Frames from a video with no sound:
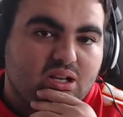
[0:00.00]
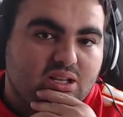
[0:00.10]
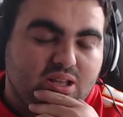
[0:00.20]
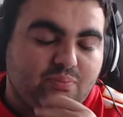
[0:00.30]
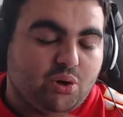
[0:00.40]

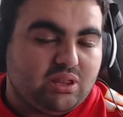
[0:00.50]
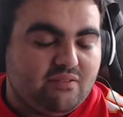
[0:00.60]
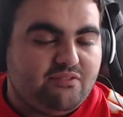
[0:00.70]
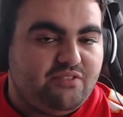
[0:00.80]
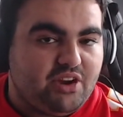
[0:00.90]
They both
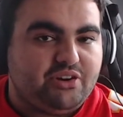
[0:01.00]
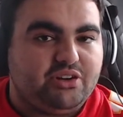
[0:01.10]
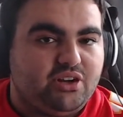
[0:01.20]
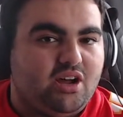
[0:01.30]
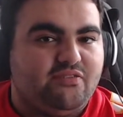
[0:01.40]
have very
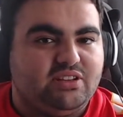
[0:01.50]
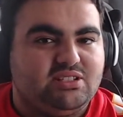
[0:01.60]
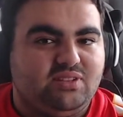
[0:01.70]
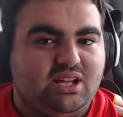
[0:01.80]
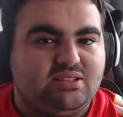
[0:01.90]
good
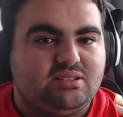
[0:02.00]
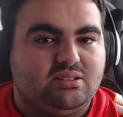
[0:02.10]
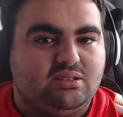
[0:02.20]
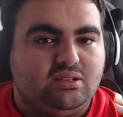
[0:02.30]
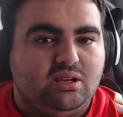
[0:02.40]
offensive
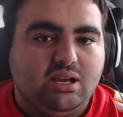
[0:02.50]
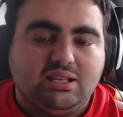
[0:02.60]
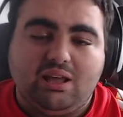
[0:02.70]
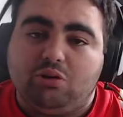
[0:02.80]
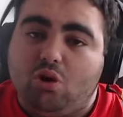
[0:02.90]
lines.
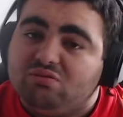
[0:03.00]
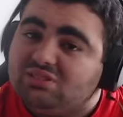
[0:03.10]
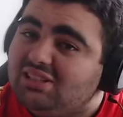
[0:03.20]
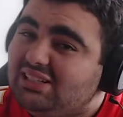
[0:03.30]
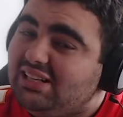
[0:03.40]
Now we go over
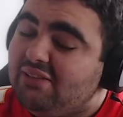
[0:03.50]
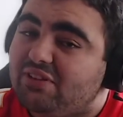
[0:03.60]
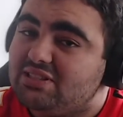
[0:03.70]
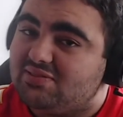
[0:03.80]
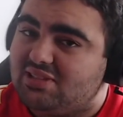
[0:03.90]
to the
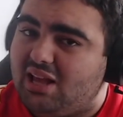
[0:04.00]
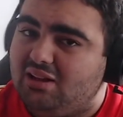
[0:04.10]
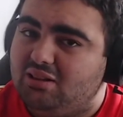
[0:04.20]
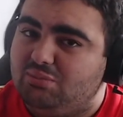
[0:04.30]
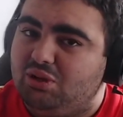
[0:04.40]
defensive side
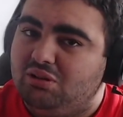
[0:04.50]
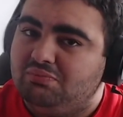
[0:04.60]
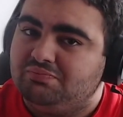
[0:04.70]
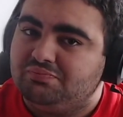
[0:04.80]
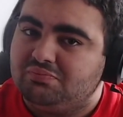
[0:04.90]
of the ball.